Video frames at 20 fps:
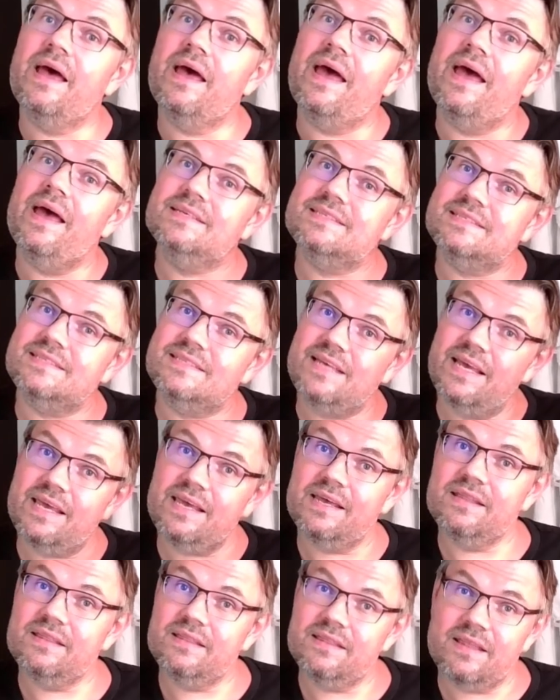a
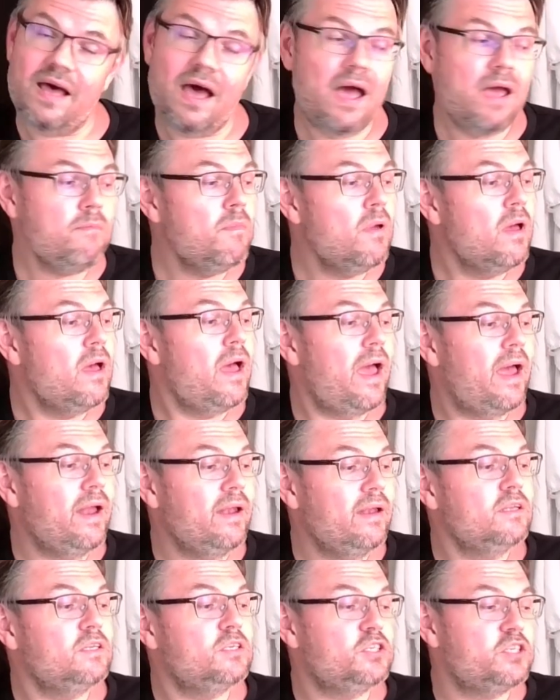second time and
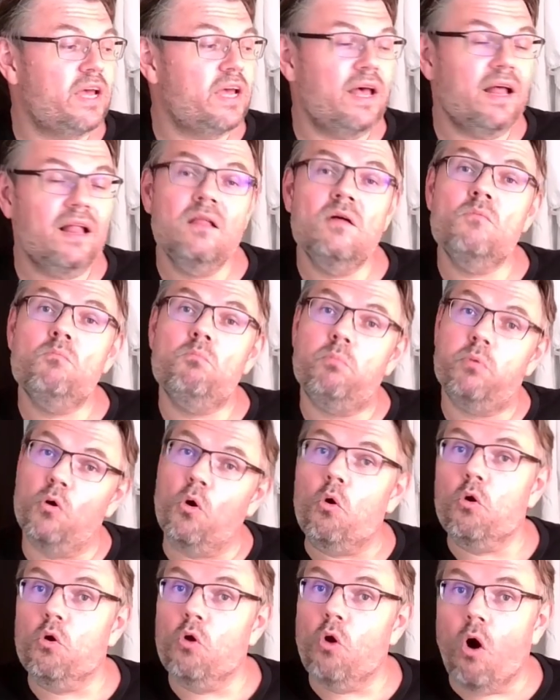it shall
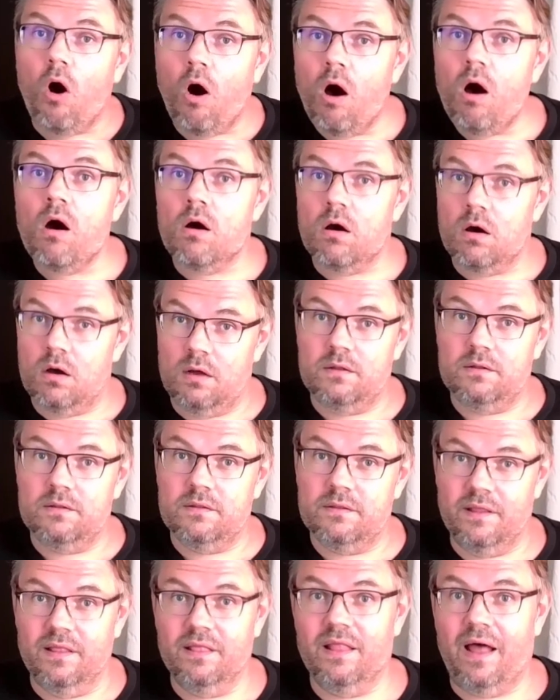prolong
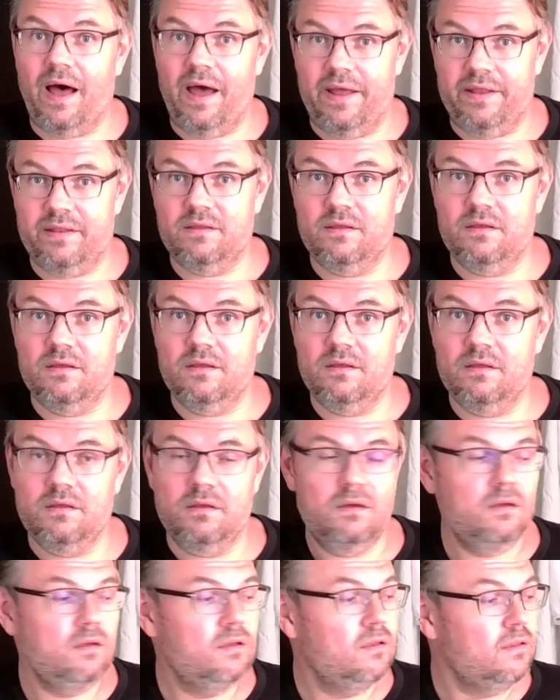the light.
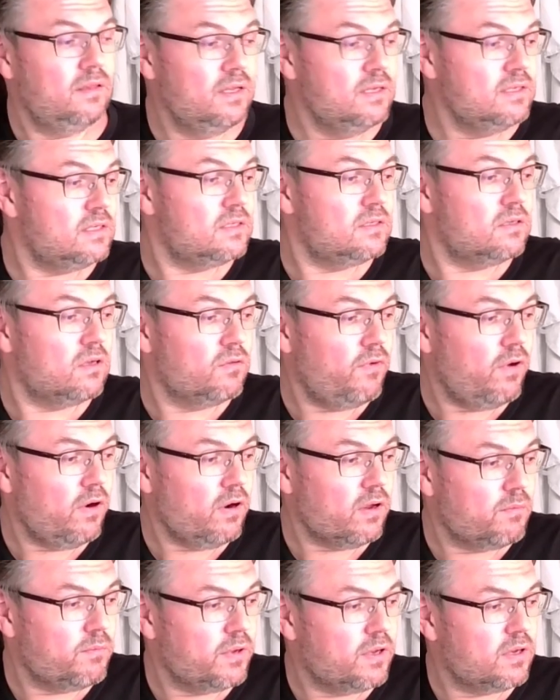Huh? This is not
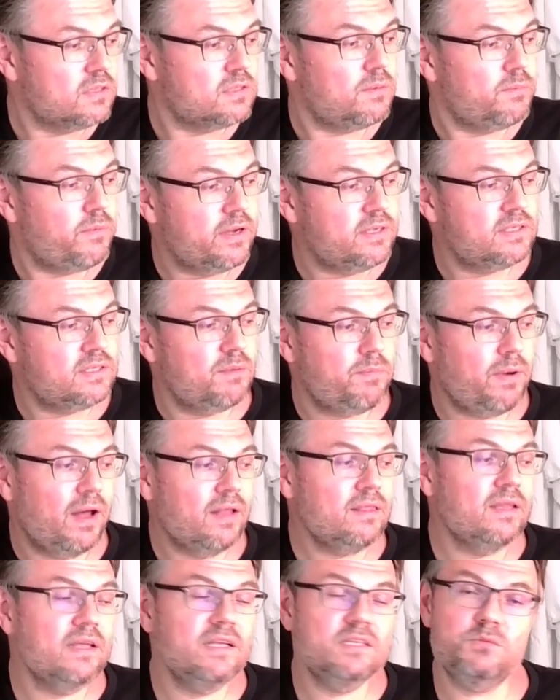working because I press the
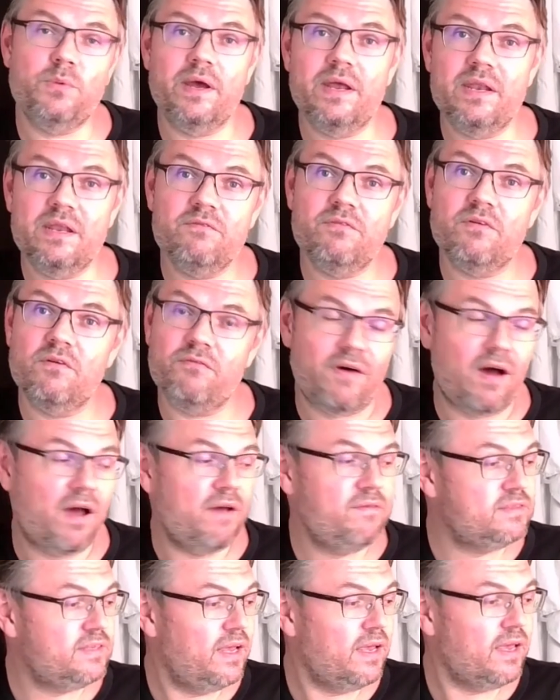button, it's waiting for
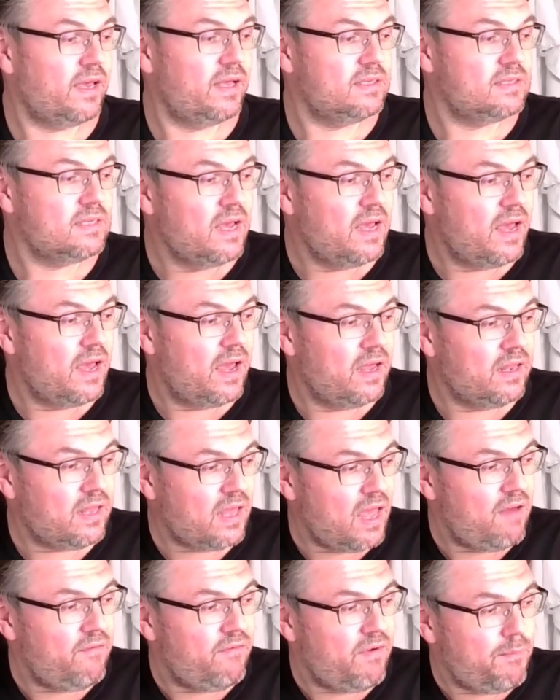5 seconds and
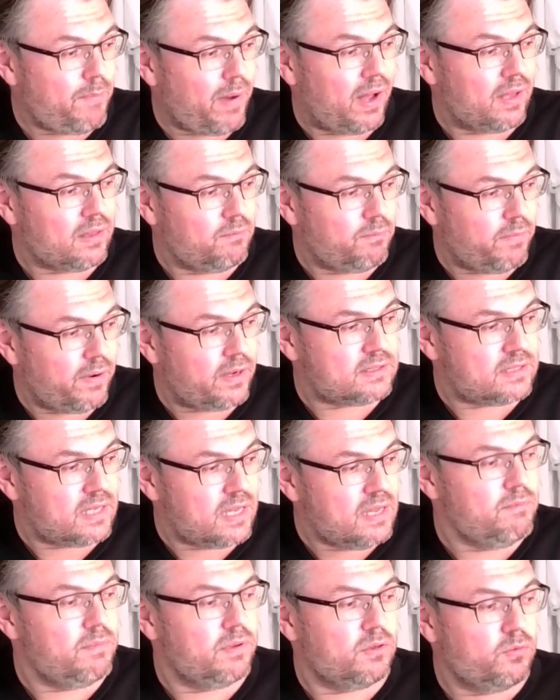every button press
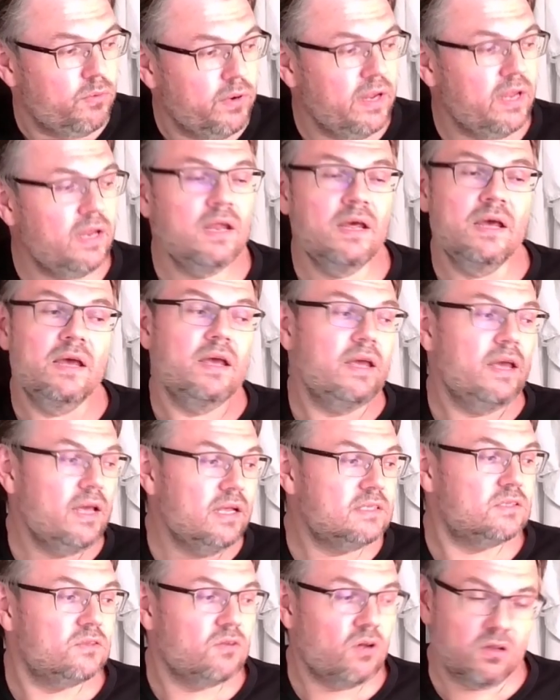in between,
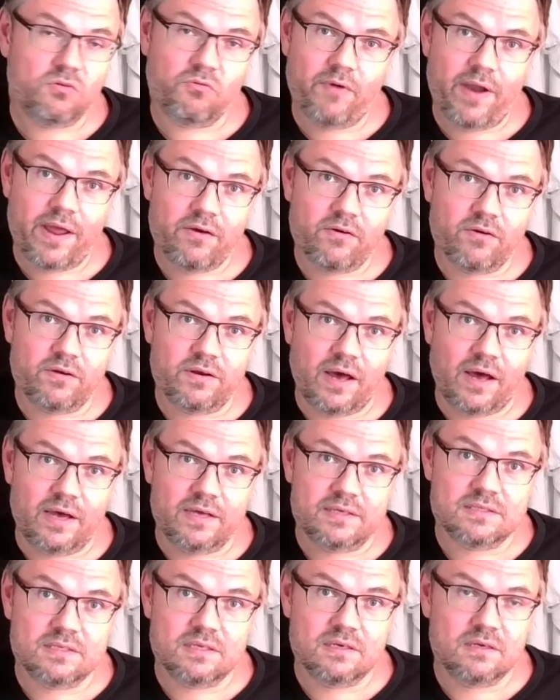it's not
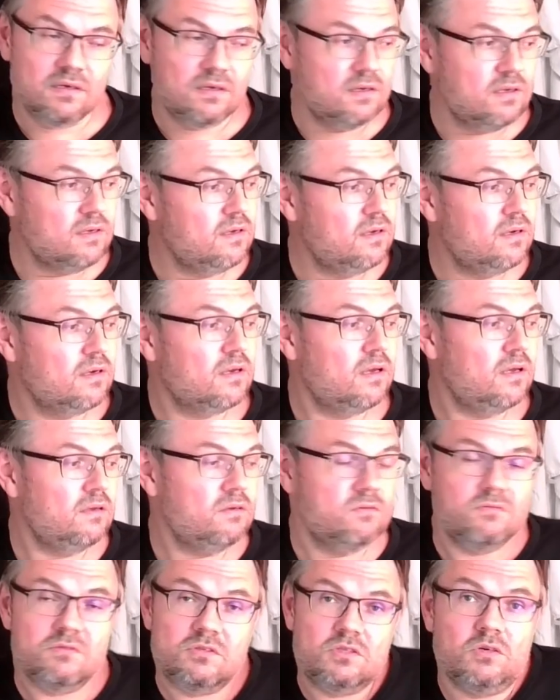recognized. Okay,
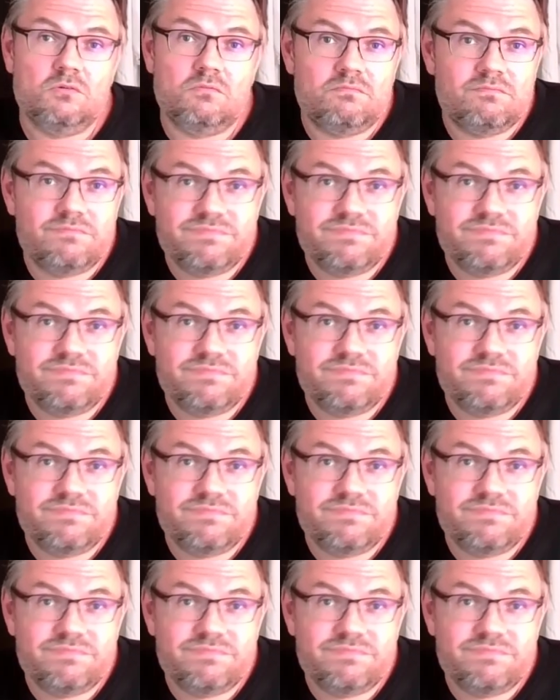so